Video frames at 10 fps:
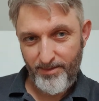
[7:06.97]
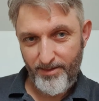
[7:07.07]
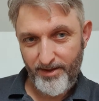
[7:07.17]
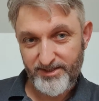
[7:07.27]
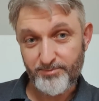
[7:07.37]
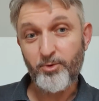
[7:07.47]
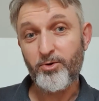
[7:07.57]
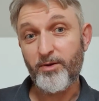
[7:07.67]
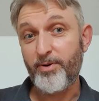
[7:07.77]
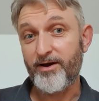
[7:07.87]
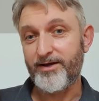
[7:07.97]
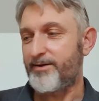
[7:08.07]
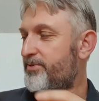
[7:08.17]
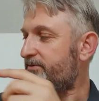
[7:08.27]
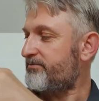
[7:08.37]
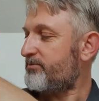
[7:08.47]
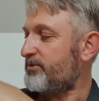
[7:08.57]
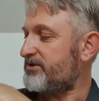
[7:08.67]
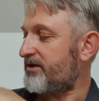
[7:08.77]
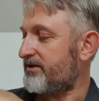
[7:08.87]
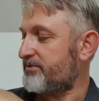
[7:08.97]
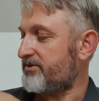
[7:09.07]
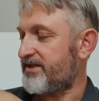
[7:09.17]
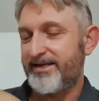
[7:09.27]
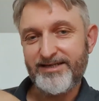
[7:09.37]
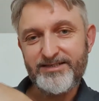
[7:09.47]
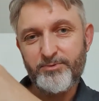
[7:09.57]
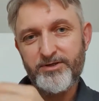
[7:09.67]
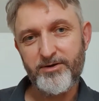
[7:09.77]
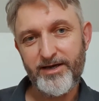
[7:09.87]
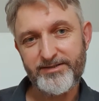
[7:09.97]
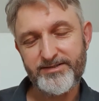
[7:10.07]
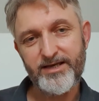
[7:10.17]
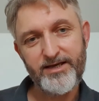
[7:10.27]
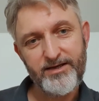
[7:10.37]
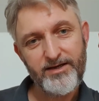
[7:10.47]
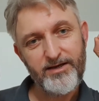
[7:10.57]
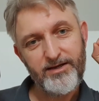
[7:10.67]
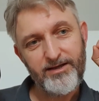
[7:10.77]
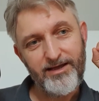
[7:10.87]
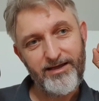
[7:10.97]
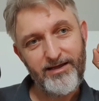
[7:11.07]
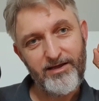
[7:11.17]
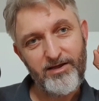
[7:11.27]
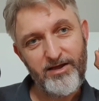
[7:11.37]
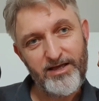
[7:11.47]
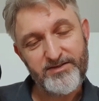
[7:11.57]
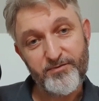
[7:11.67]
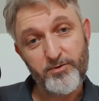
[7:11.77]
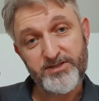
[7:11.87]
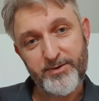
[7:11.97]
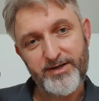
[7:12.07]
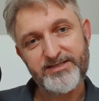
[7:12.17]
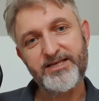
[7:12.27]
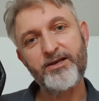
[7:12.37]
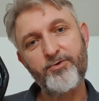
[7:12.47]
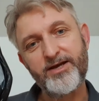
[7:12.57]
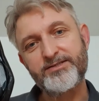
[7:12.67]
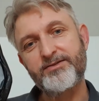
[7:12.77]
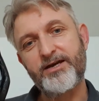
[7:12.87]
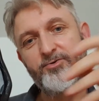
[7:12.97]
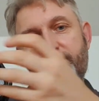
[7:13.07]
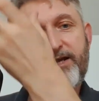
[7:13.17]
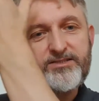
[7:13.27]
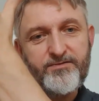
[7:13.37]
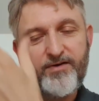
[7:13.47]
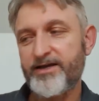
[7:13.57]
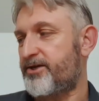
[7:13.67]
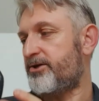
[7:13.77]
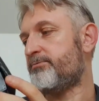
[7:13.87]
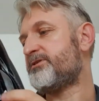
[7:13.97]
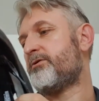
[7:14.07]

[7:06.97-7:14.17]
a smaller pipe, which I suppose that is when your head's there, it's forced to accelerate and that creates a vacuum. So I